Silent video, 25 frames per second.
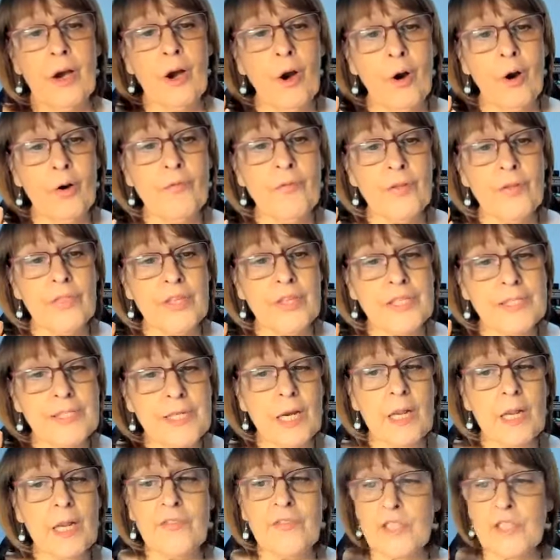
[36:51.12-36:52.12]
over the
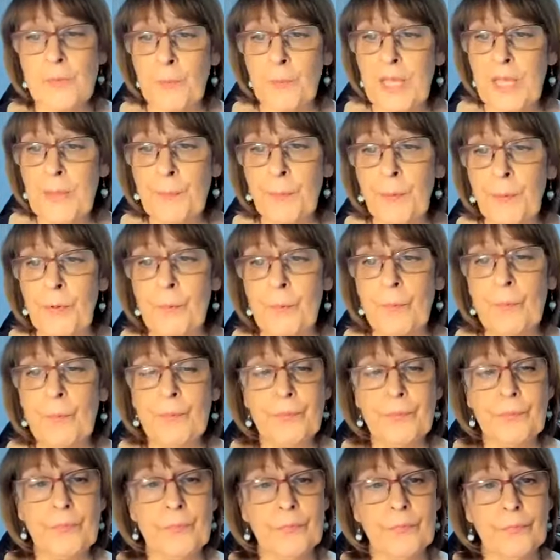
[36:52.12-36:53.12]
sin of his people
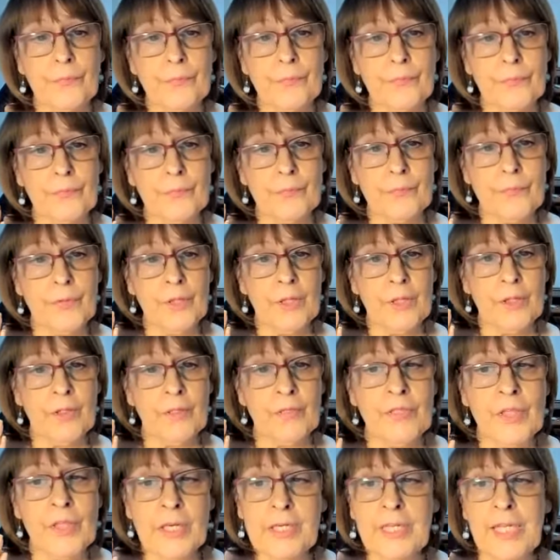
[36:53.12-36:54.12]

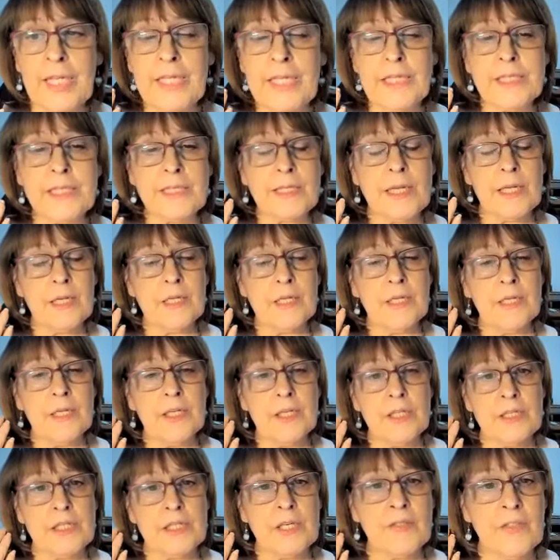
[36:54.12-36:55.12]
that leads
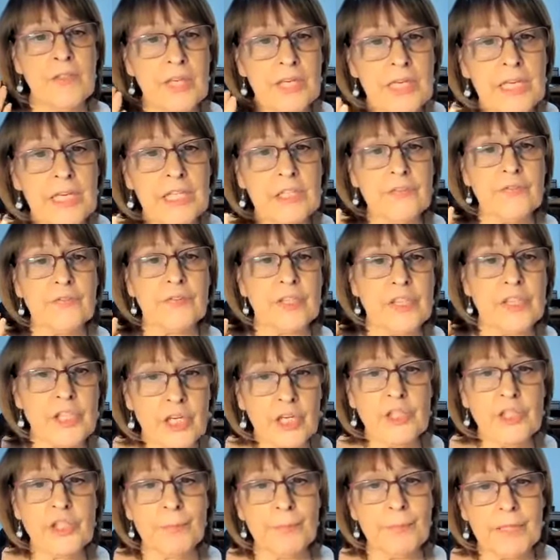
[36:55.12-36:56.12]
to the need for
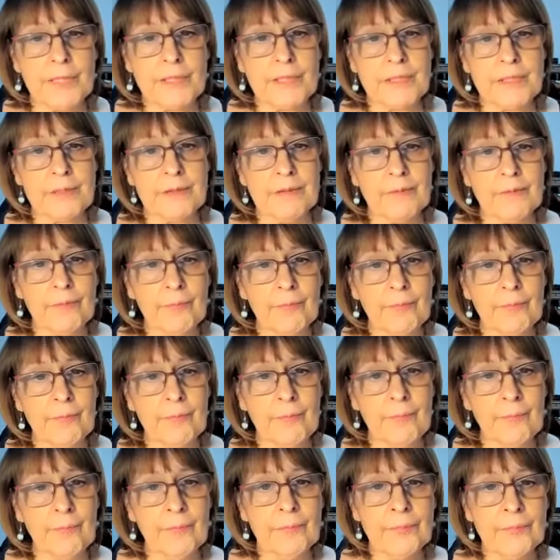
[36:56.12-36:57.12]
judgment
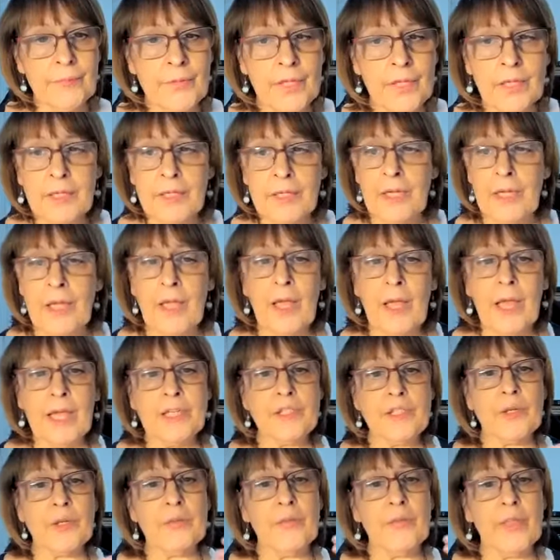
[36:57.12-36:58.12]

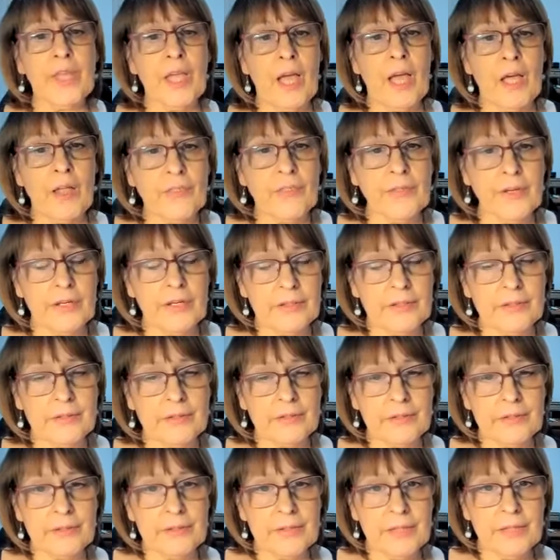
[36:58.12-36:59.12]
and on the other,
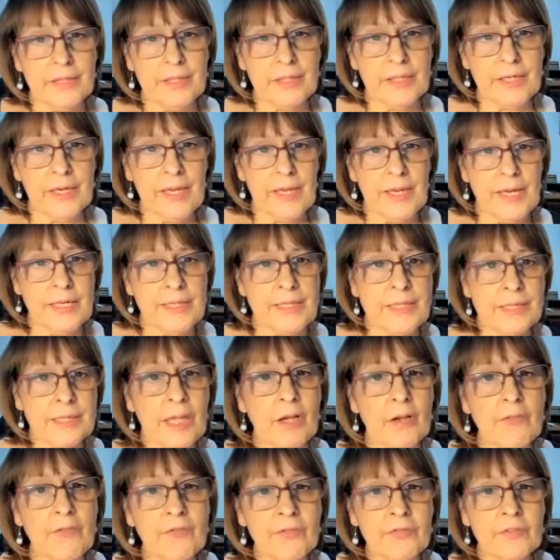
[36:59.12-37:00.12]
his
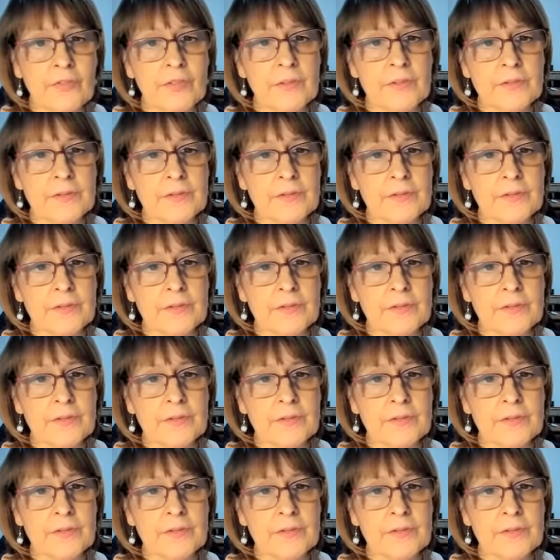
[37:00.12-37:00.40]
love.